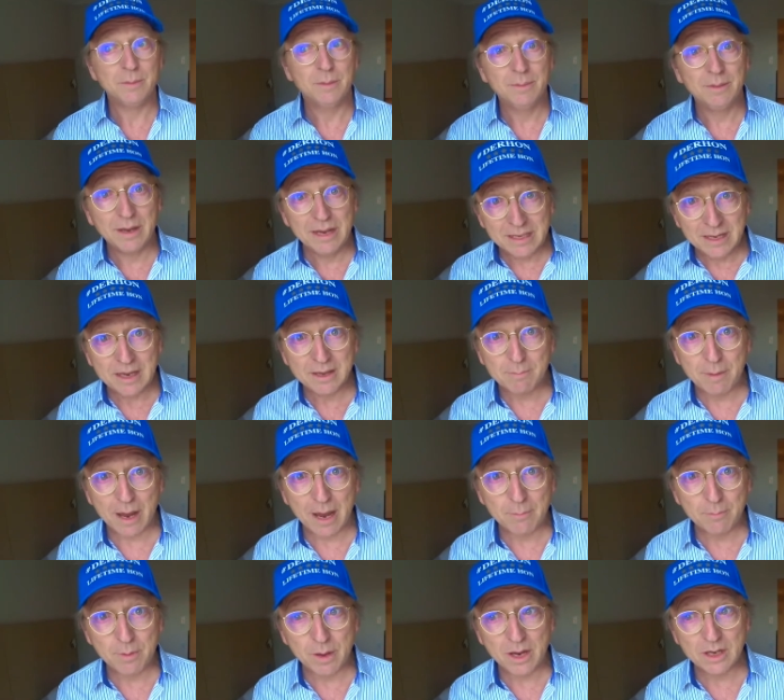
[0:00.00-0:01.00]
This is my
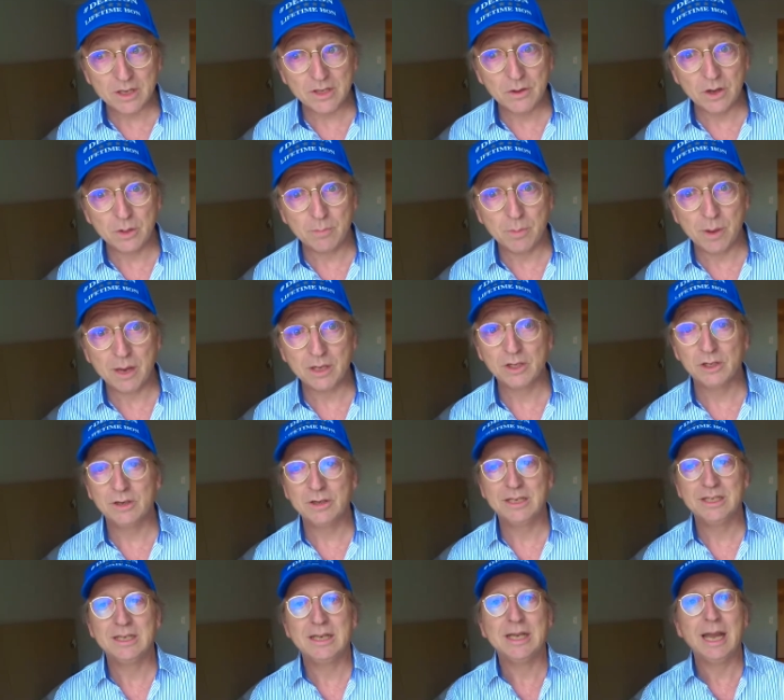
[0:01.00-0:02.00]
personal impression.
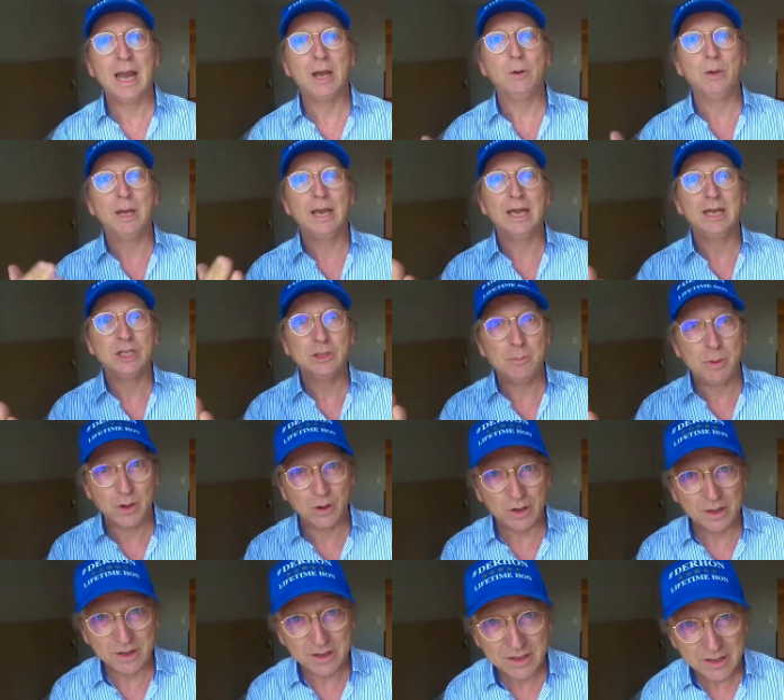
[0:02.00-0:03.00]
This is how I
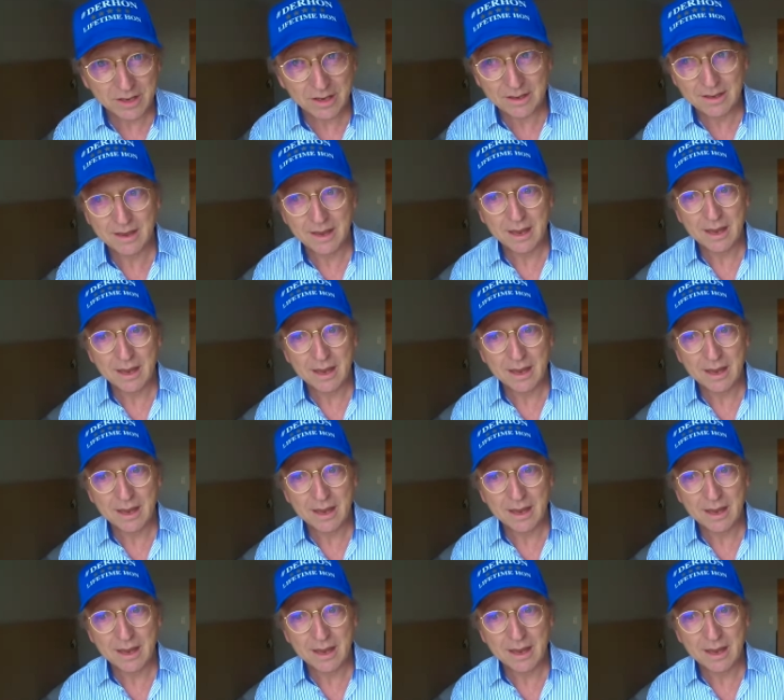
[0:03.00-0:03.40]
experienced it.